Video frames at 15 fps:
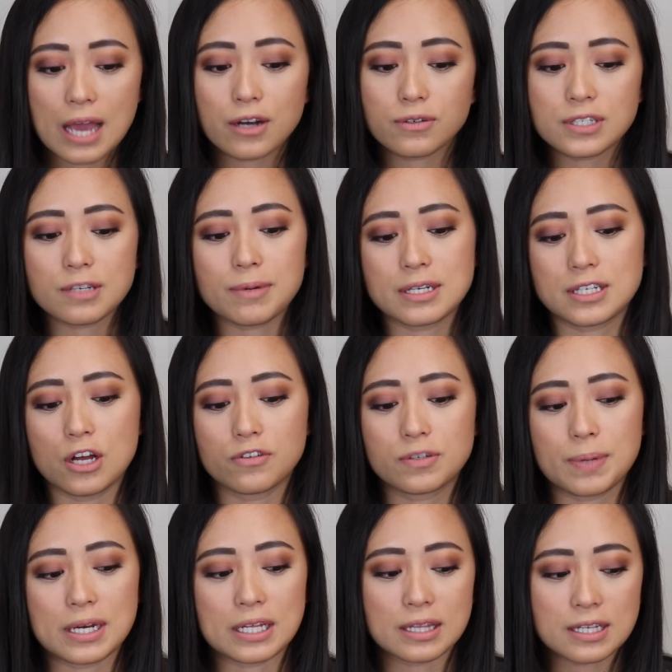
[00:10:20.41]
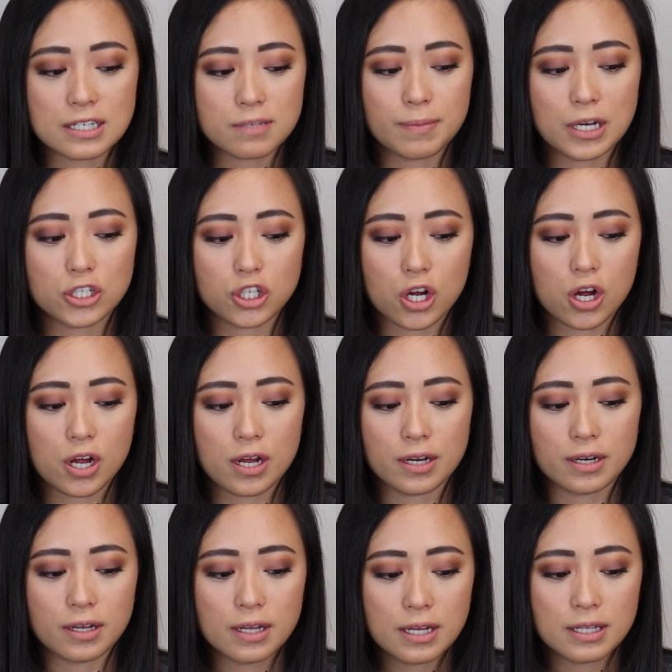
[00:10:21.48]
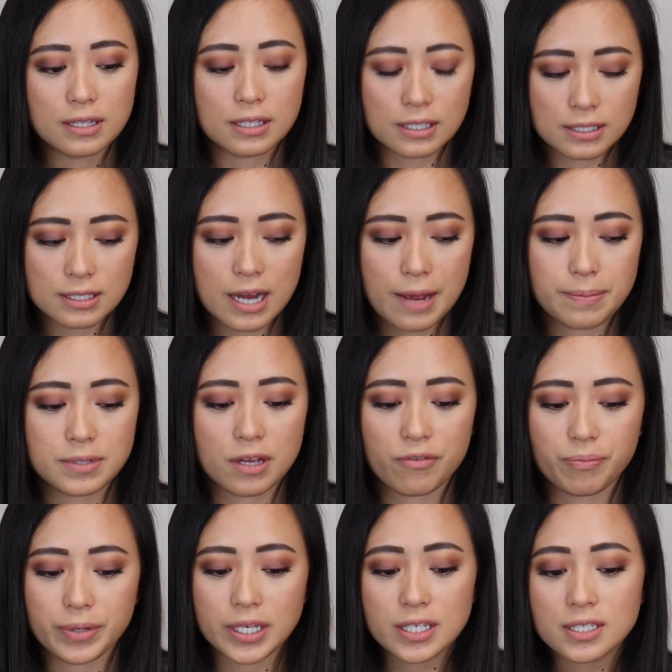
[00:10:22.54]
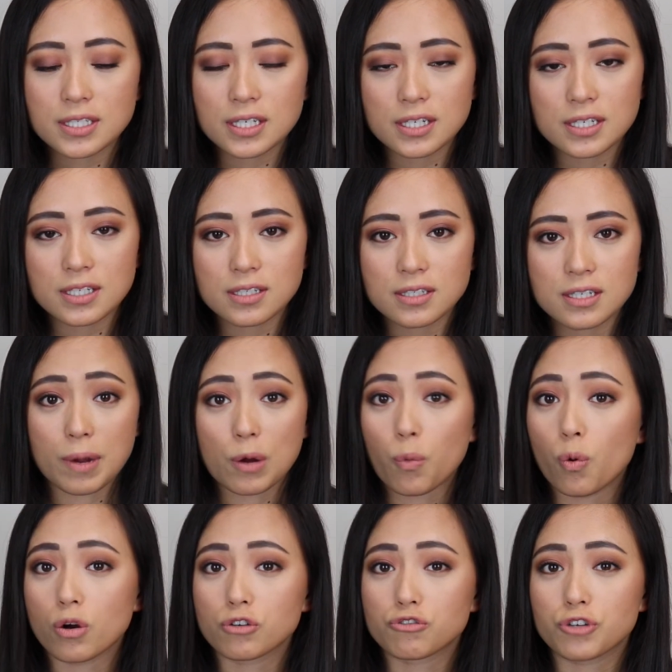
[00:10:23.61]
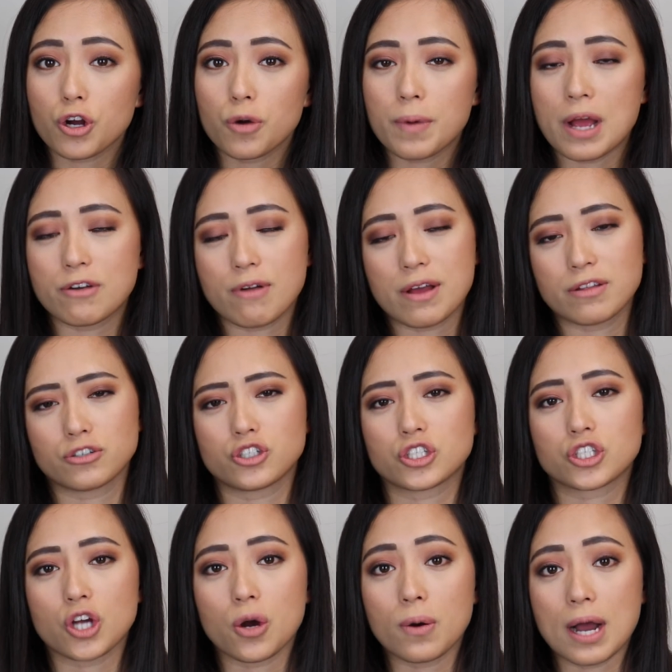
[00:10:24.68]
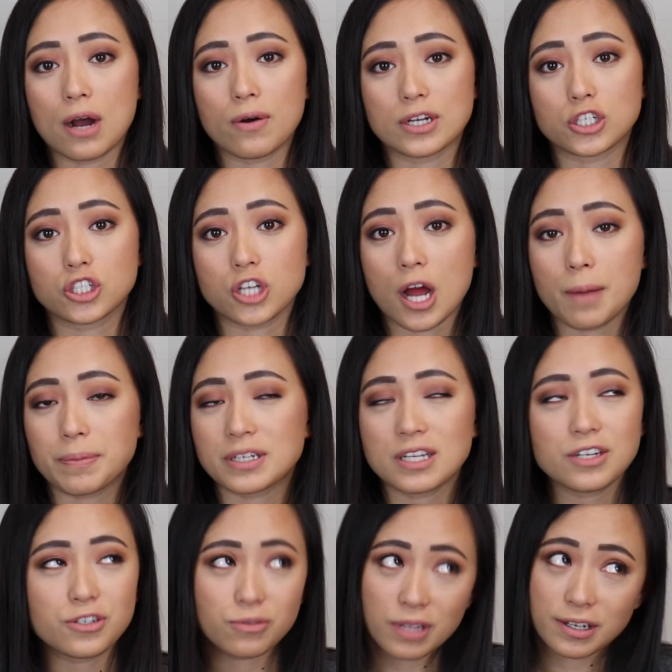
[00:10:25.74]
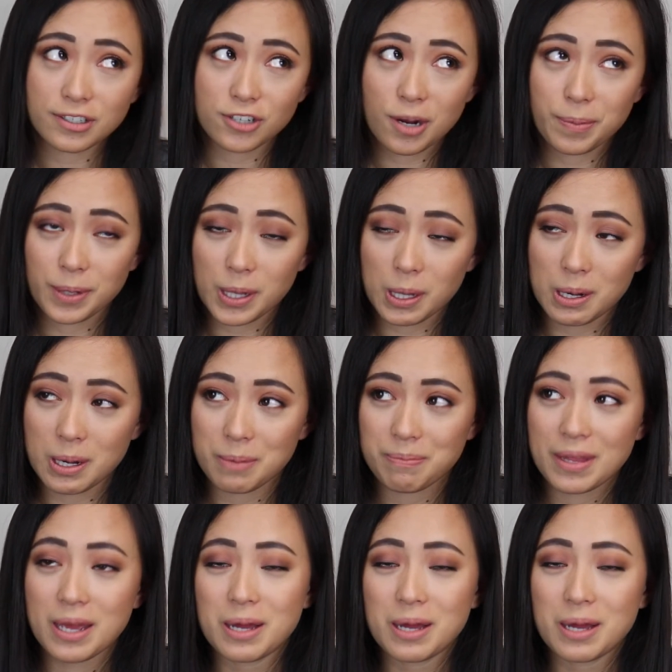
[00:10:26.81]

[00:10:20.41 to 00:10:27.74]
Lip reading: I don't see myself spending this much on these types of pieces. My wardrobe, I'd rather just go out and shop because I do like shopping a lot.